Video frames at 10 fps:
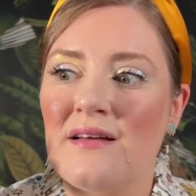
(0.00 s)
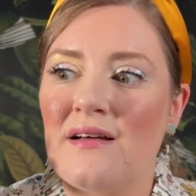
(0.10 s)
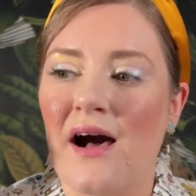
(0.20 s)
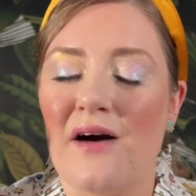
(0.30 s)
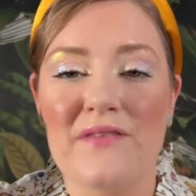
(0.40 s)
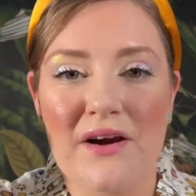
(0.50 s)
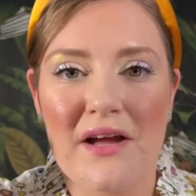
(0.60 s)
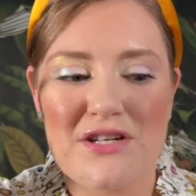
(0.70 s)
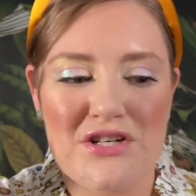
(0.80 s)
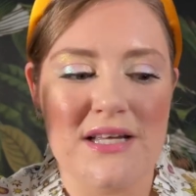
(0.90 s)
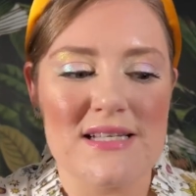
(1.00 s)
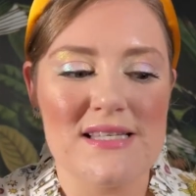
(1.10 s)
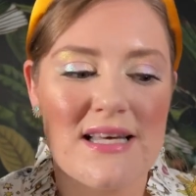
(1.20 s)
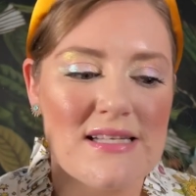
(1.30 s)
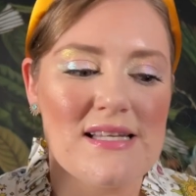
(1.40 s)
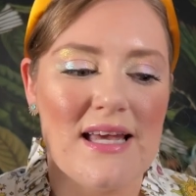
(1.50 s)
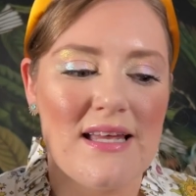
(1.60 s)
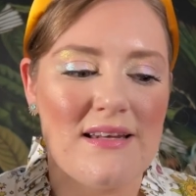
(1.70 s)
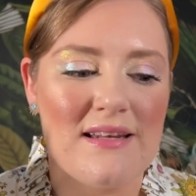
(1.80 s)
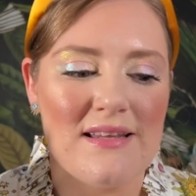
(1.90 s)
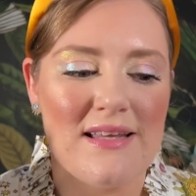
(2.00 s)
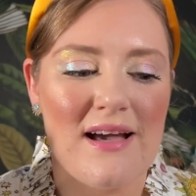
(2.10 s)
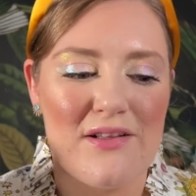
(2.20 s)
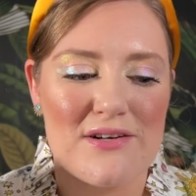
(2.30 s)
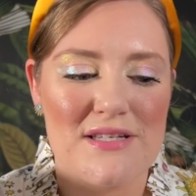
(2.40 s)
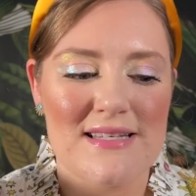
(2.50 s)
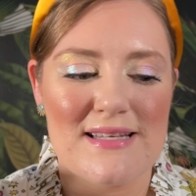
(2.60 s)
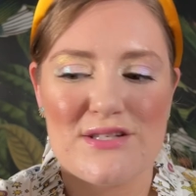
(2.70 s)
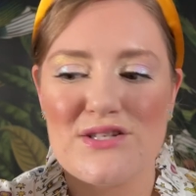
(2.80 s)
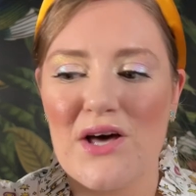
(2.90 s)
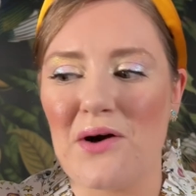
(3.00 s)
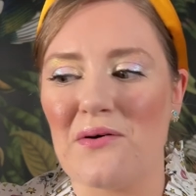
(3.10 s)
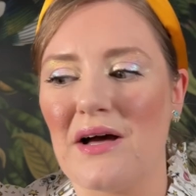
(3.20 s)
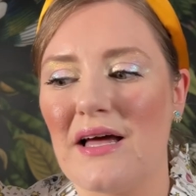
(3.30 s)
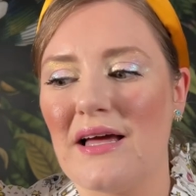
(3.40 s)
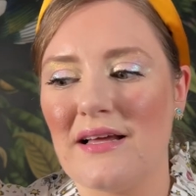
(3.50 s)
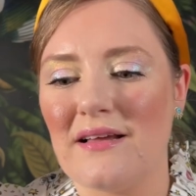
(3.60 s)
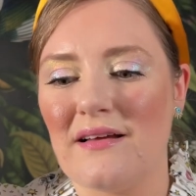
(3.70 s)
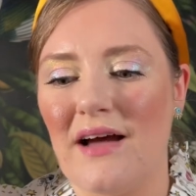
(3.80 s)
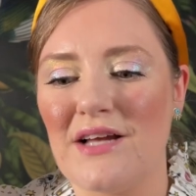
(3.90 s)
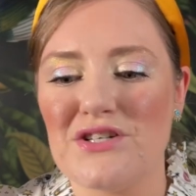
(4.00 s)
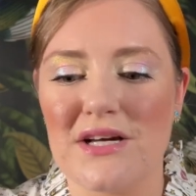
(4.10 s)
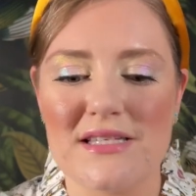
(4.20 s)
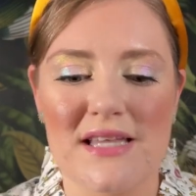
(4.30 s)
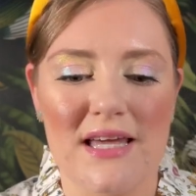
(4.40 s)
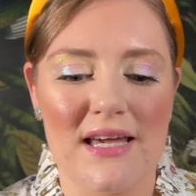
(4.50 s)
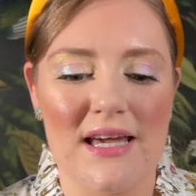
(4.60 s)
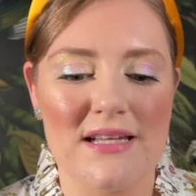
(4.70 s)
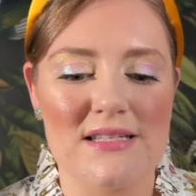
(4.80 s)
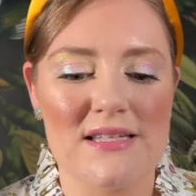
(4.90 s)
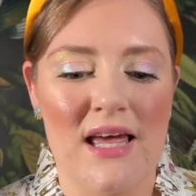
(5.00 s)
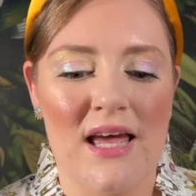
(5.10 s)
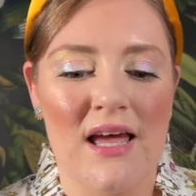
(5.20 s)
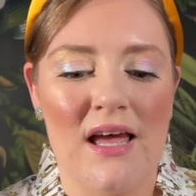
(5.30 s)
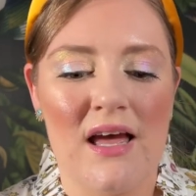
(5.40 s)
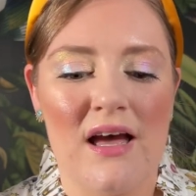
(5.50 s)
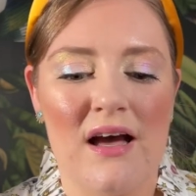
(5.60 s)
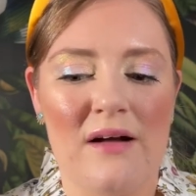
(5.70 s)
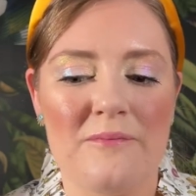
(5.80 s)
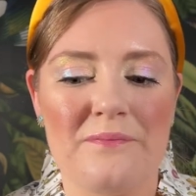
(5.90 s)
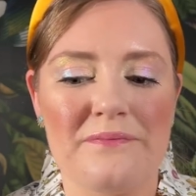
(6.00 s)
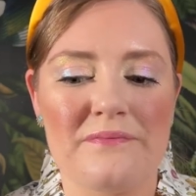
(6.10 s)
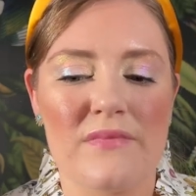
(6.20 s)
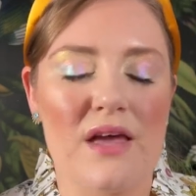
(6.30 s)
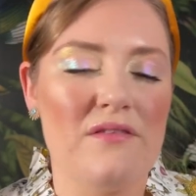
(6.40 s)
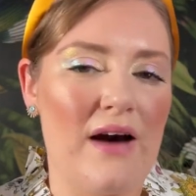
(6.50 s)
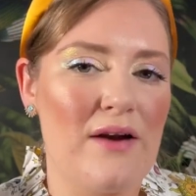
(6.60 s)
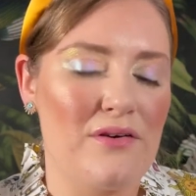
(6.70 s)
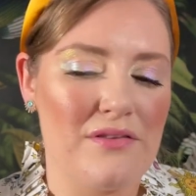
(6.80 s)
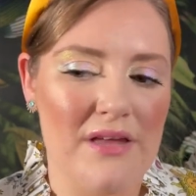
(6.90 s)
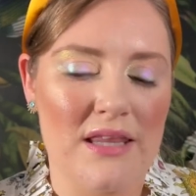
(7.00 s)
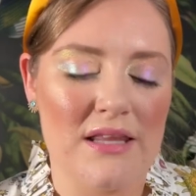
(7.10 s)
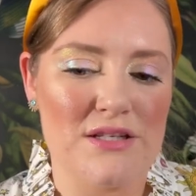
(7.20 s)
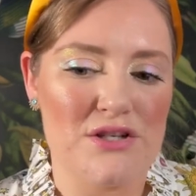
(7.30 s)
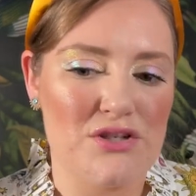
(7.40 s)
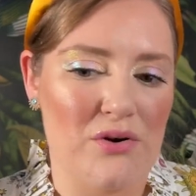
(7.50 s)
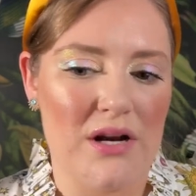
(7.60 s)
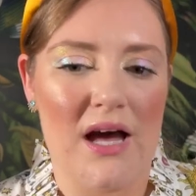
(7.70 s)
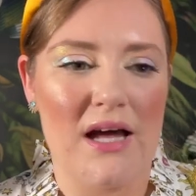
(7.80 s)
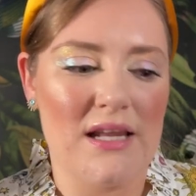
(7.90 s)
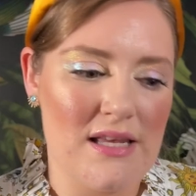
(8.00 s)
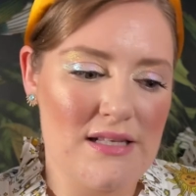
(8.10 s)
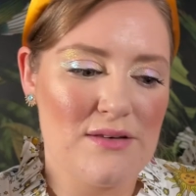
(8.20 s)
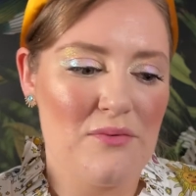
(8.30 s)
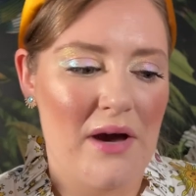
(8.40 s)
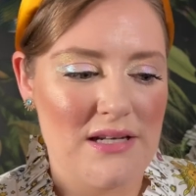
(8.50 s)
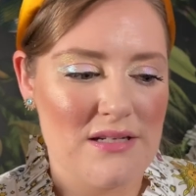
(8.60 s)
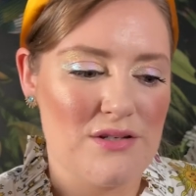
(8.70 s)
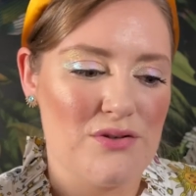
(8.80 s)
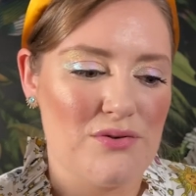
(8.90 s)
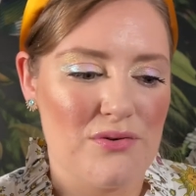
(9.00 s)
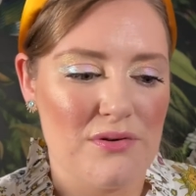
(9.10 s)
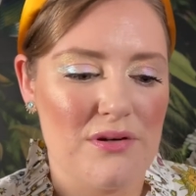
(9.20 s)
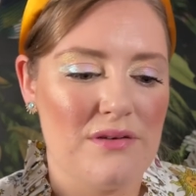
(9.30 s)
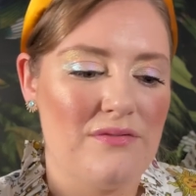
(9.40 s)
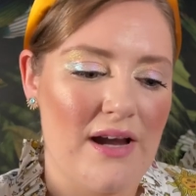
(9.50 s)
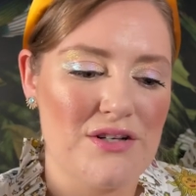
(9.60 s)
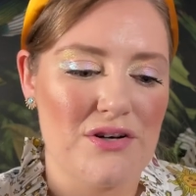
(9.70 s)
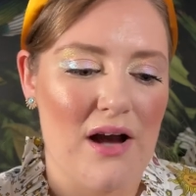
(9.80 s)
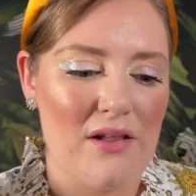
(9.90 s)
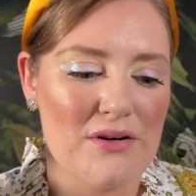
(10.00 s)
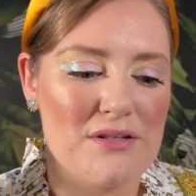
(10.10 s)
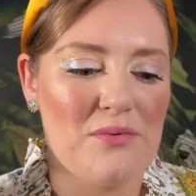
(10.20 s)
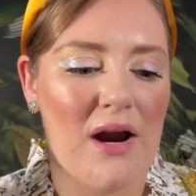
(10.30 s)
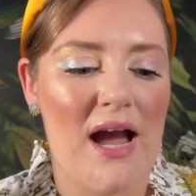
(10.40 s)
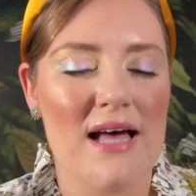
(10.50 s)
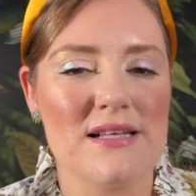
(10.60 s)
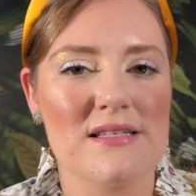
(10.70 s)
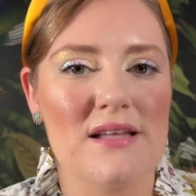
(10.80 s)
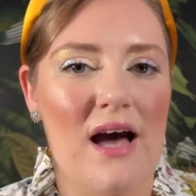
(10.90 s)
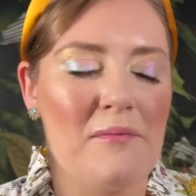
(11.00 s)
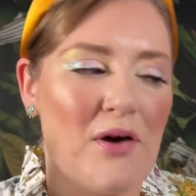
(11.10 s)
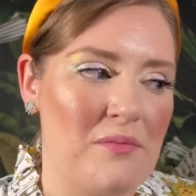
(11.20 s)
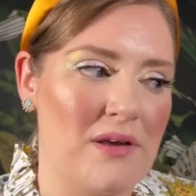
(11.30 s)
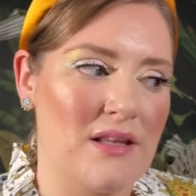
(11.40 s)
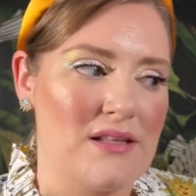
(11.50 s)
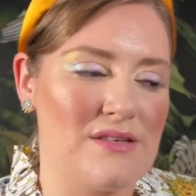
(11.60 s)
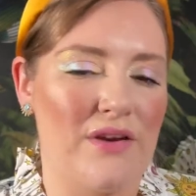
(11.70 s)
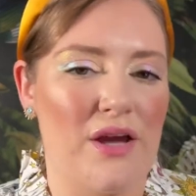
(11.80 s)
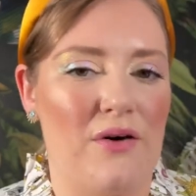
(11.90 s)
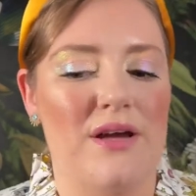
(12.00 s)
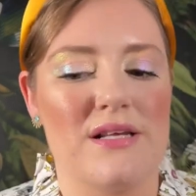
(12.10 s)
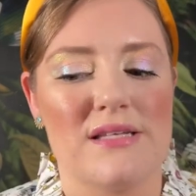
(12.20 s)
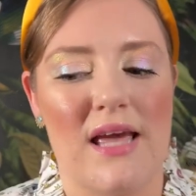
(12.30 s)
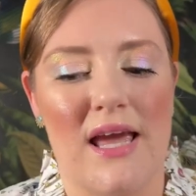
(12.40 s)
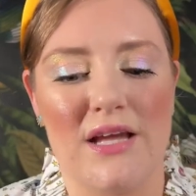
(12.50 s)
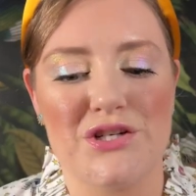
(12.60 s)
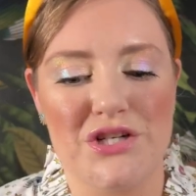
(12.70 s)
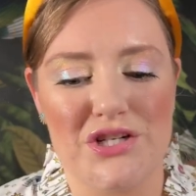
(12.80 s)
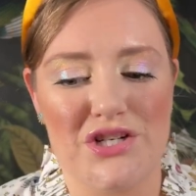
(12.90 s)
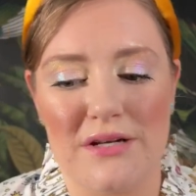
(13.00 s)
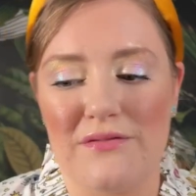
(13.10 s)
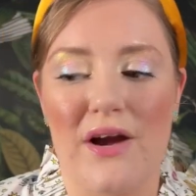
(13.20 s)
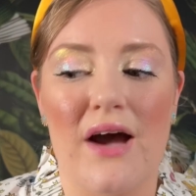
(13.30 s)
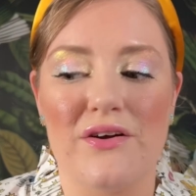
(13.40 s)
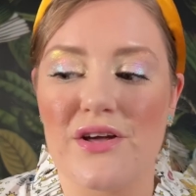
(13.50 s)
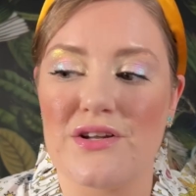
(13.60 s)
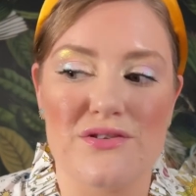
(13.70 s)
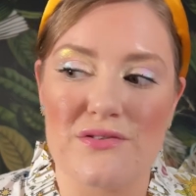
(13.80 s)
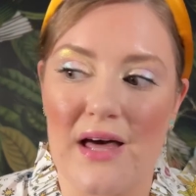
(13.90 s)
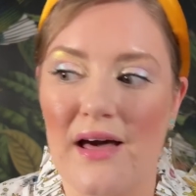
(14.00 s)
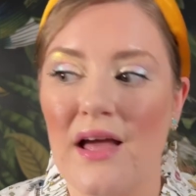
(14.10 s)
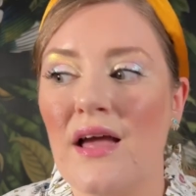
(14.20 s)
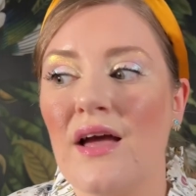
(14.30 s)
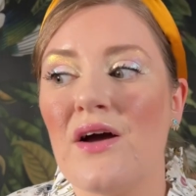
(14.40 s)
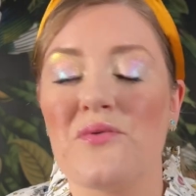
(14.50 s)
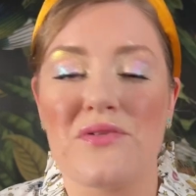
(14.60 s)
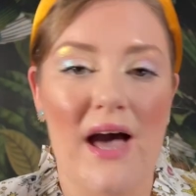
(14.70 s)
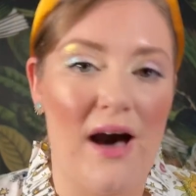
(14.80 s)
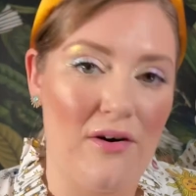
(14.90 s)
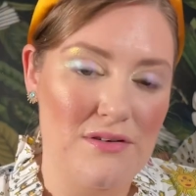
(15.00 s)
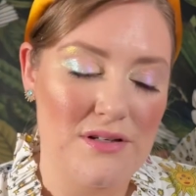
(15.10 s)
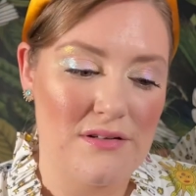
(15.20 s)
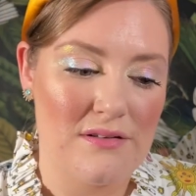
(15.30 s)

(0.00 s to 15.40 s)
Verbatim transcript: uh, variation exists in the color season. So I just think it's a viral thing that's a shortcut, easy way to do find your colors. Whereas I'm hoping that this video is a cheat sheet for how you can do that without